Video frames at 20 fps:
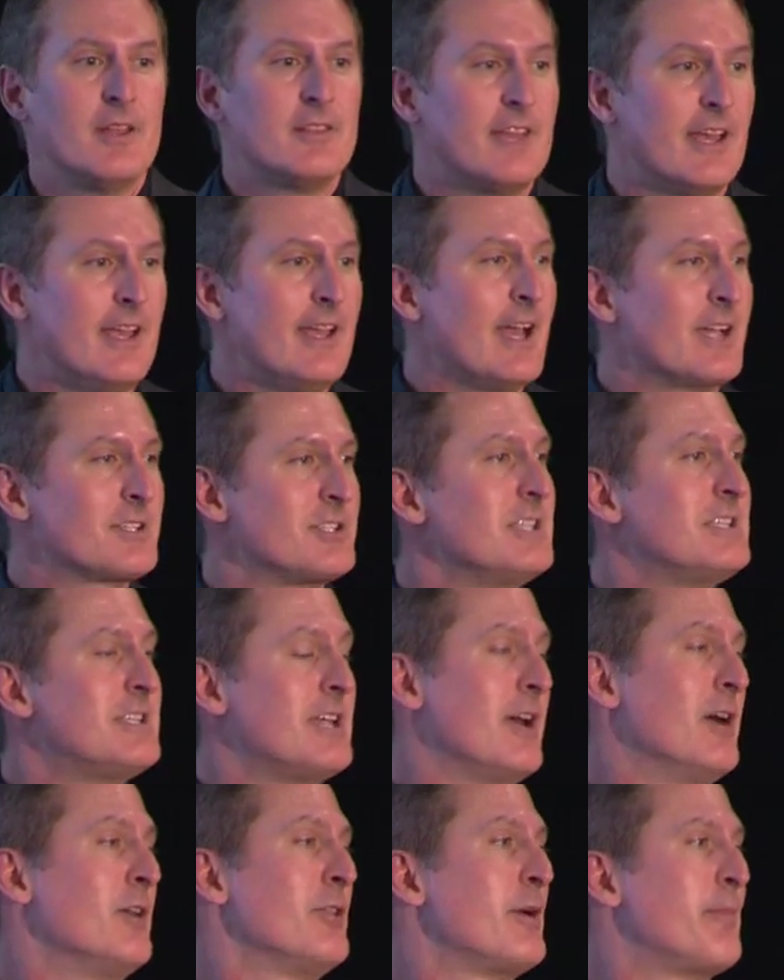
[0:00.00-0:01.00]
They actually
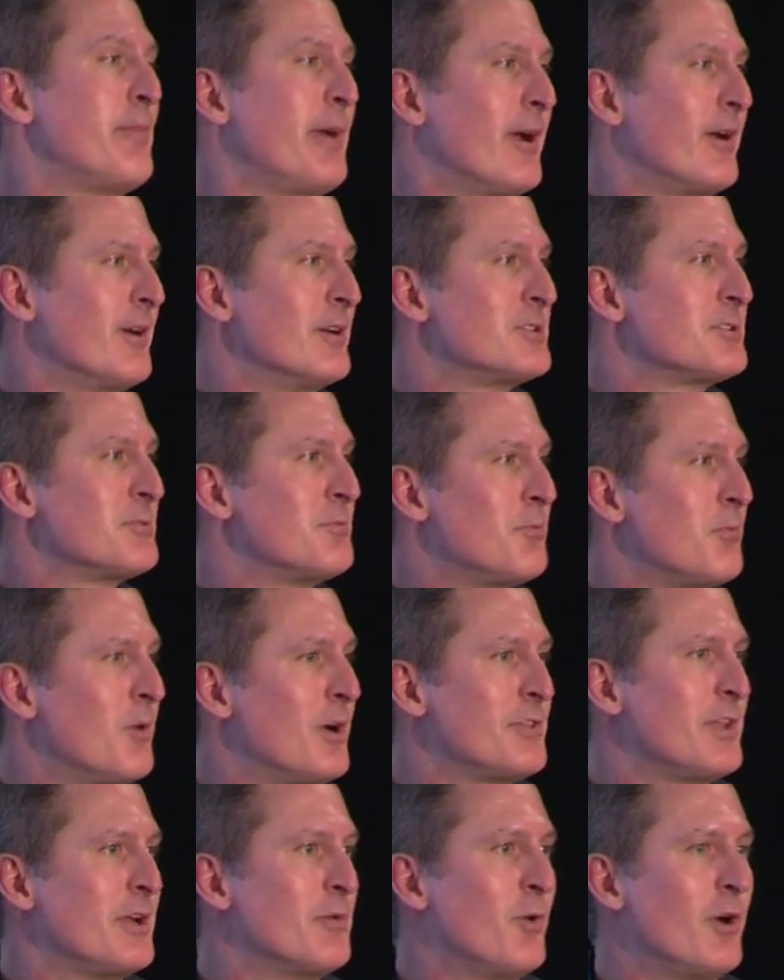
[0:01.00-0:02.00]
tell their parents
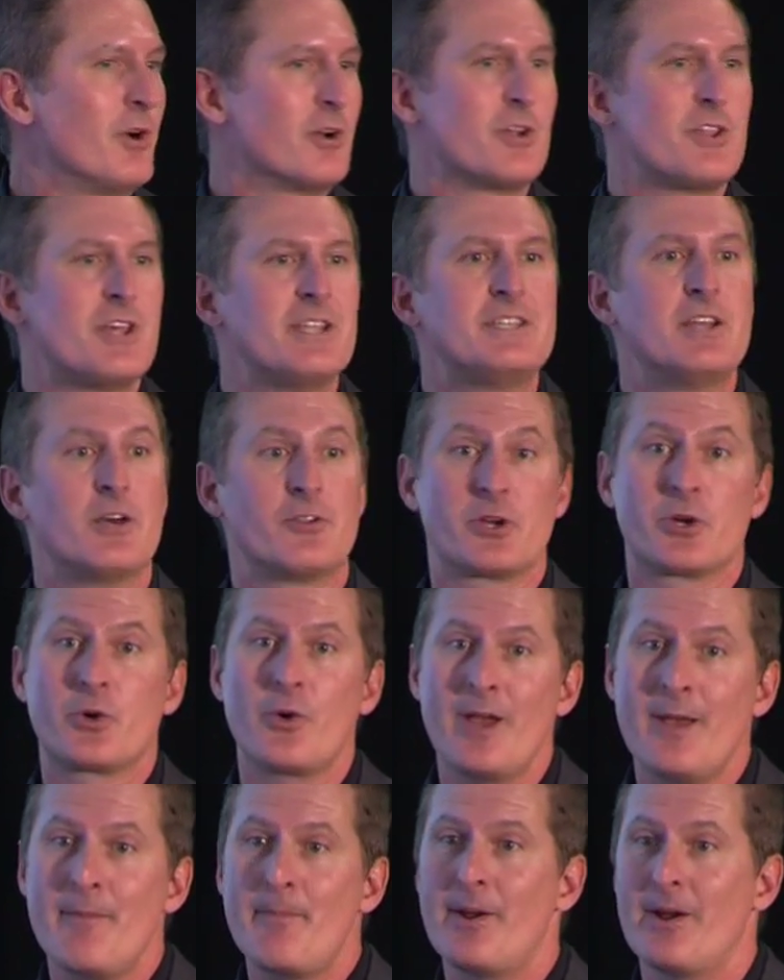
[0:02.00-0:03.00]
what they want, or they tell their
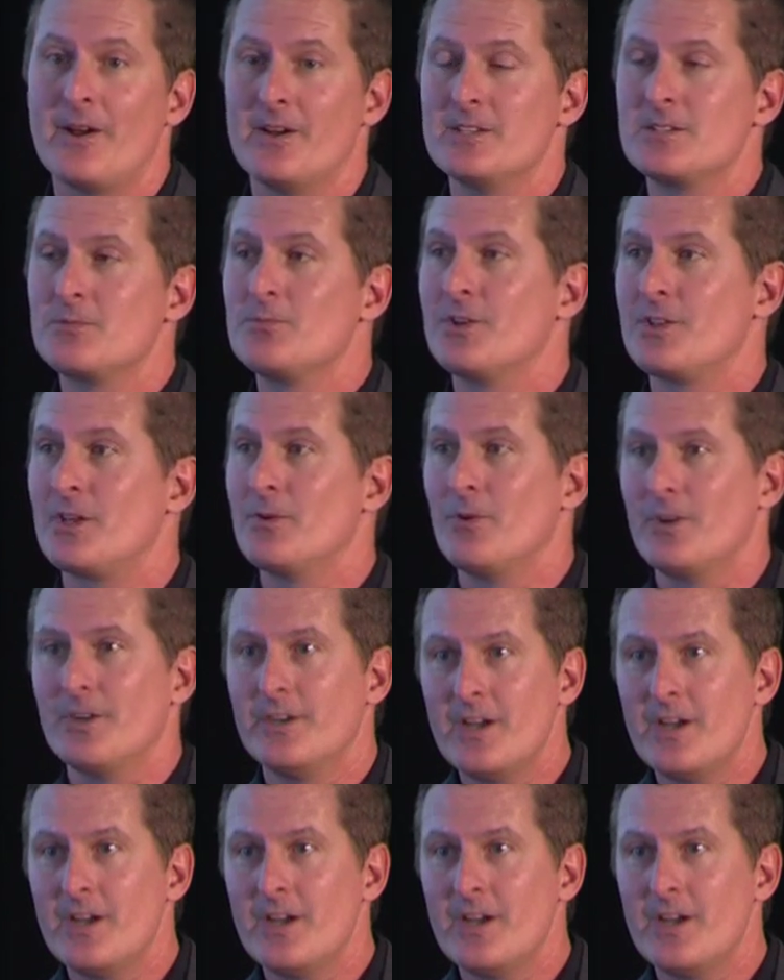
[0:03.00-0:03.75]
grandparents what they want.